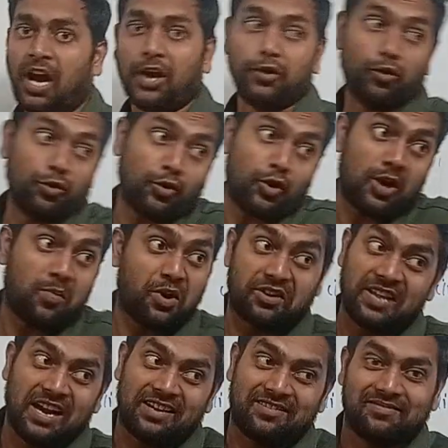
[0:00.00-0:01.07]
I don't know about
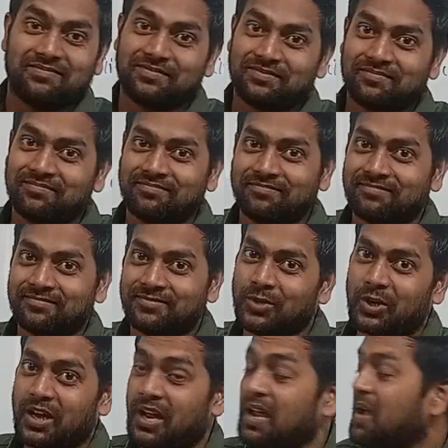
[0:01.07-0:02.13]
that.
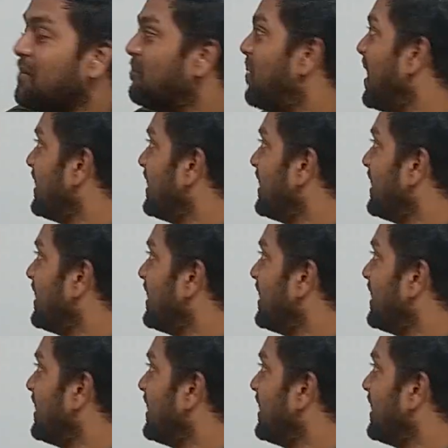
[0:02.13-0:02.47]
Okay,